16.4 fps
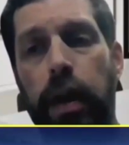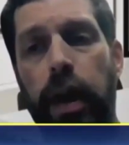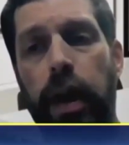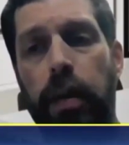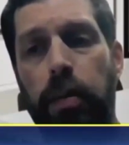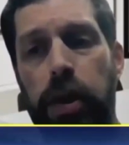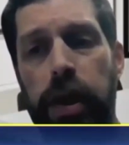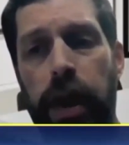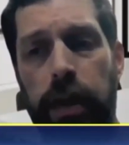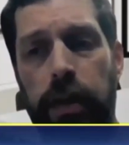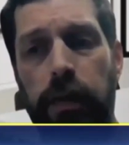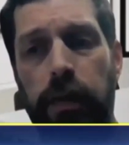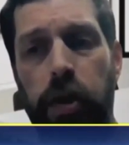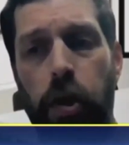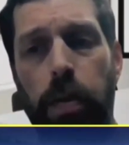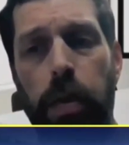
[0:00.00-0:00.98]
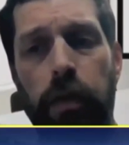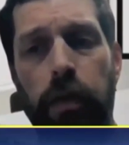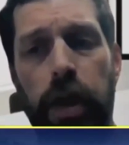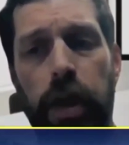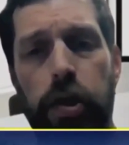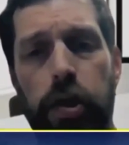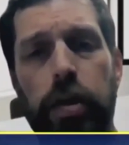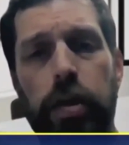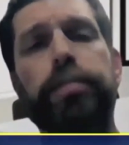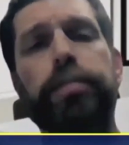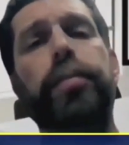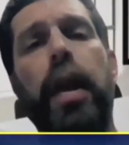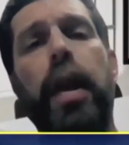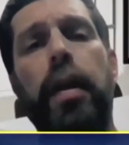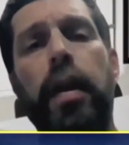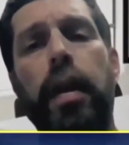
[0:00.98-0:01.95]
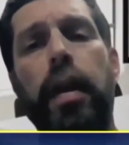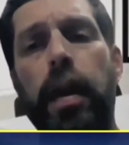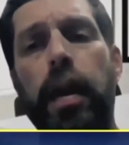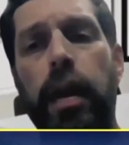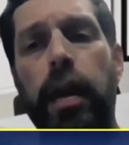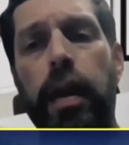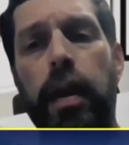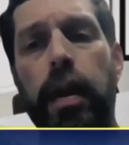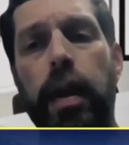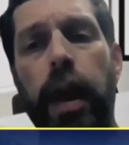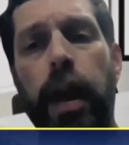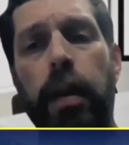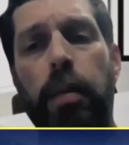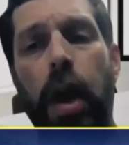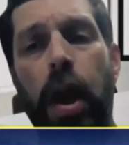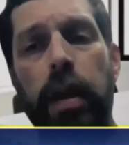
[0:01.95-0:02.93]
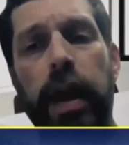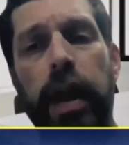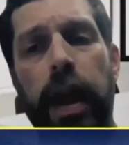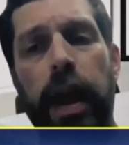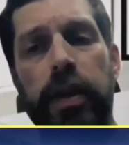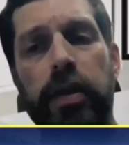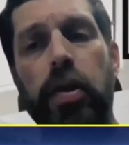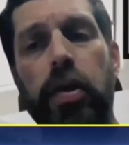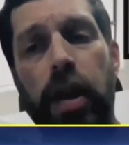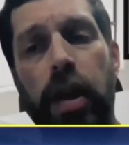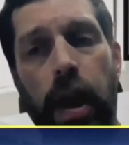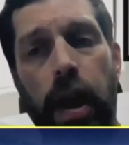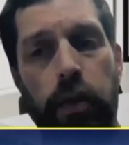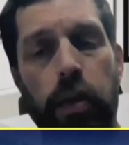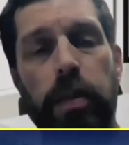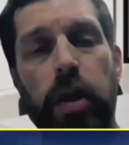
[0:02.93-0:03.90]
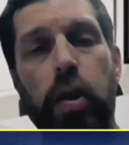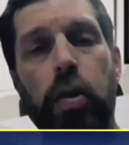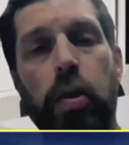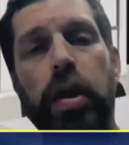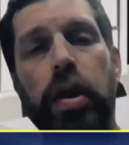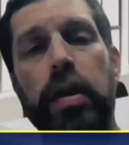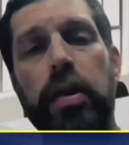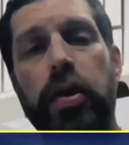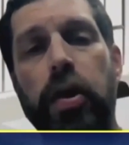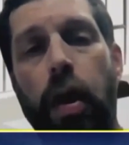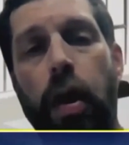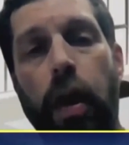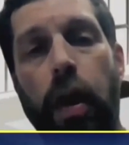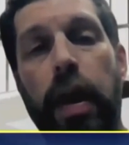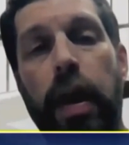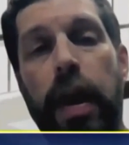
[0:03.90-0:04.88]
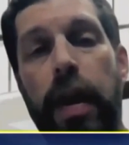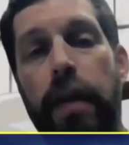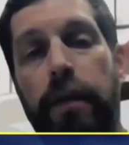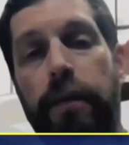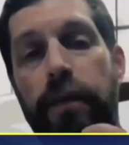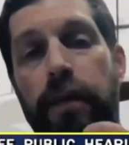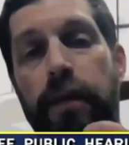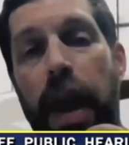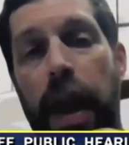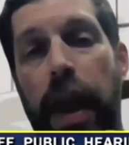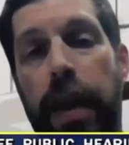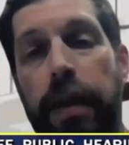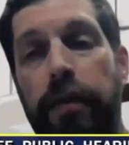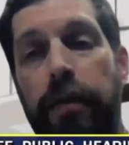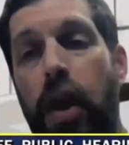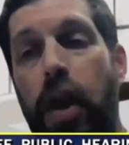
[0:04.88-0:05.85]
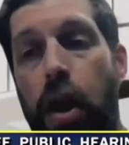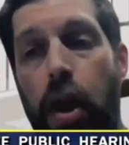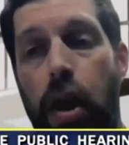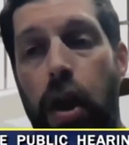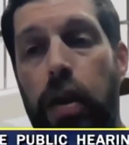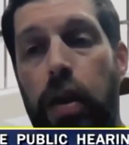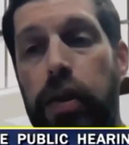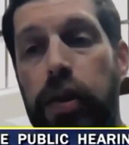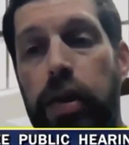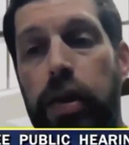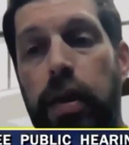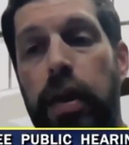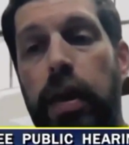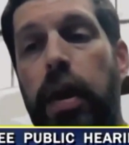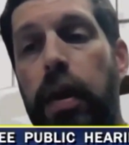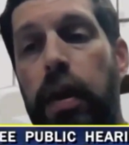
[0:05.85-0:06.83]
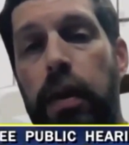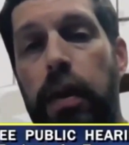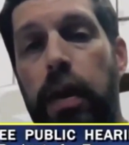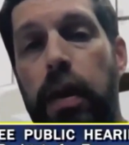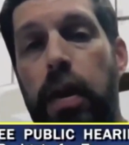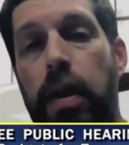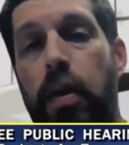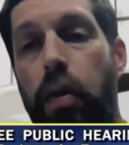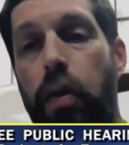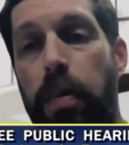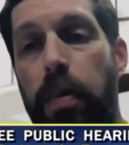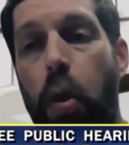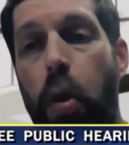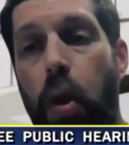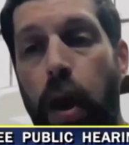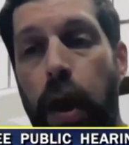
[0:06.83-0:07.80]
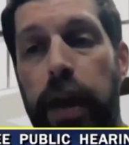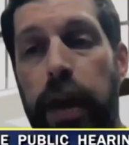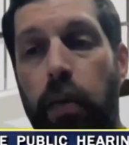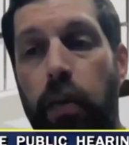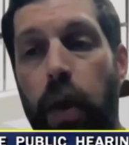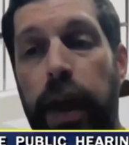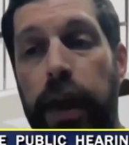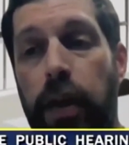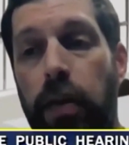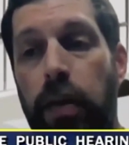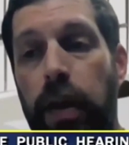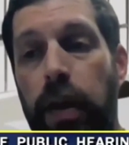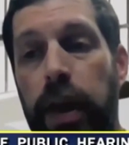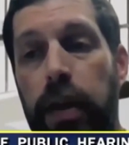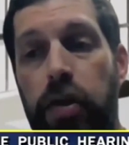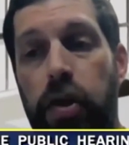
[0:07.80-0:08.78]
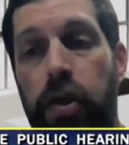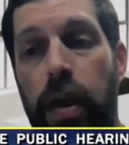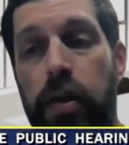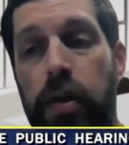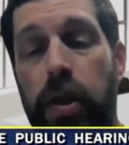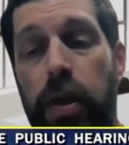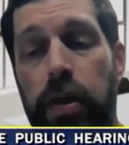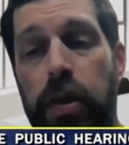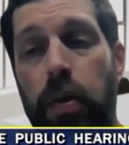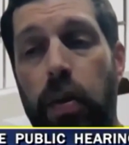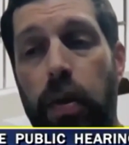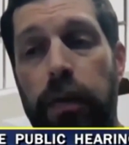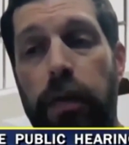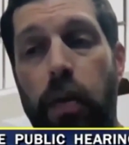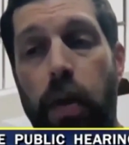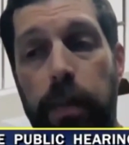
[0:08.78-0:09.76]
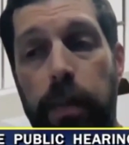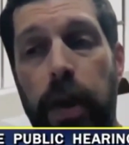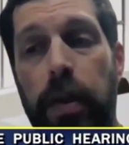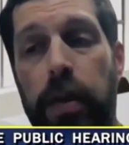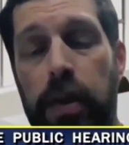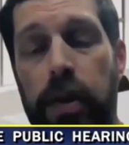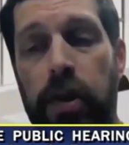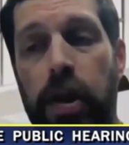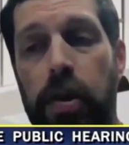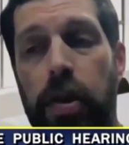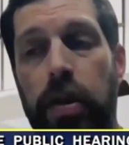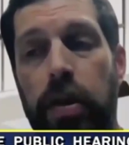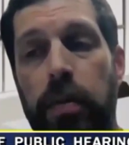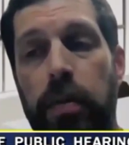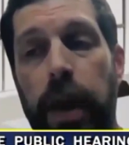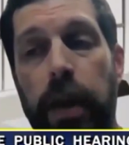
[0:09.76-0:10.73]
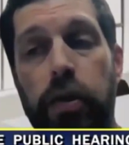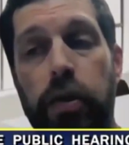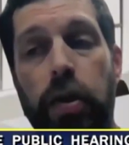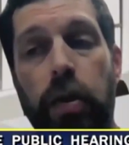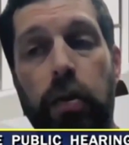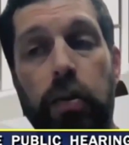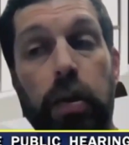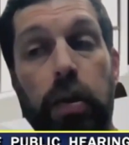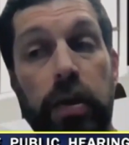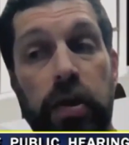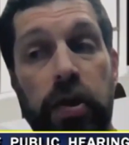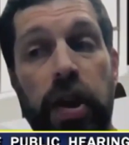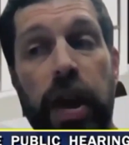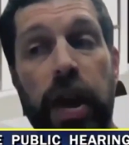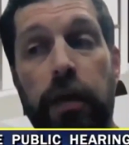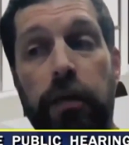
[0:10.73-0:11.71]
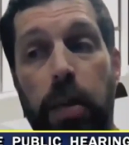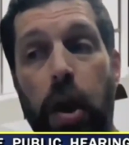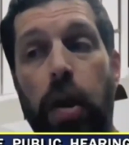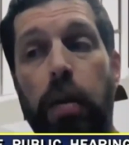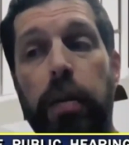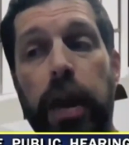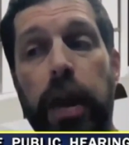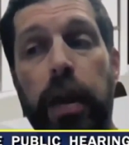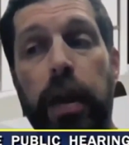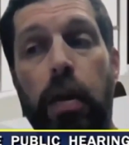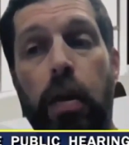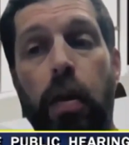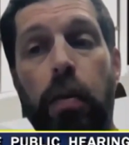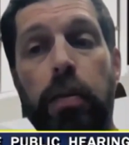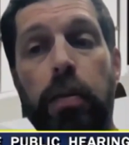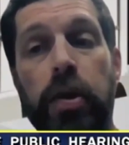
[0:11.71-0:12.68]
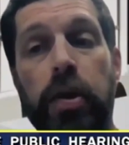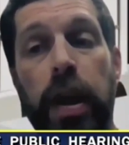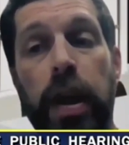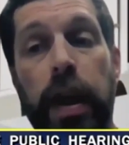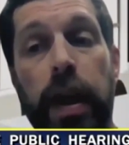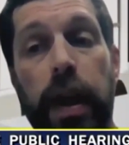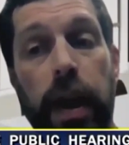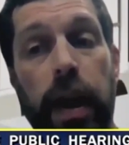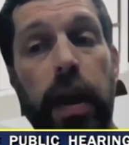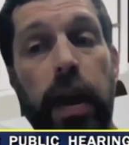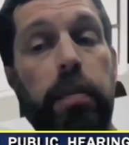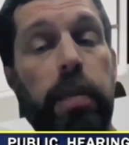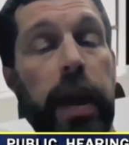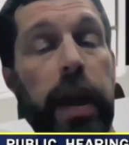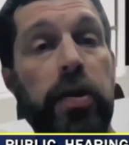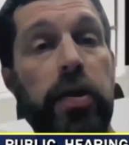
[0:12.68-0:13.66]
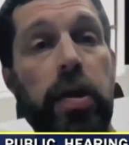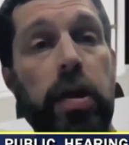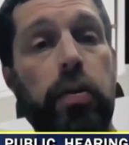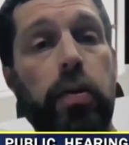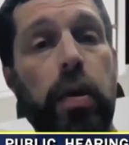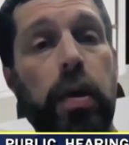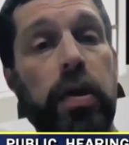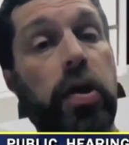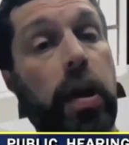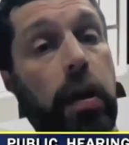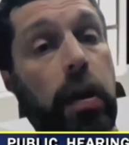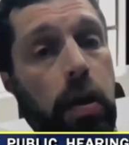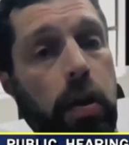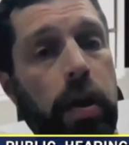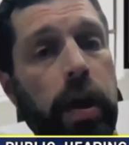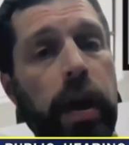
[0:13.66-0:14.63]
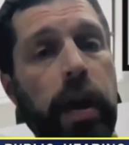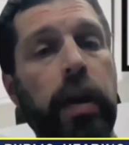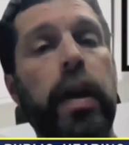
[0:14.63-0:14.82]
and protective supervision. And among CASA's contributions are 5 R's. Reporting regularly to judges to inform their decisions about children's safe, permanent homes and best interests, including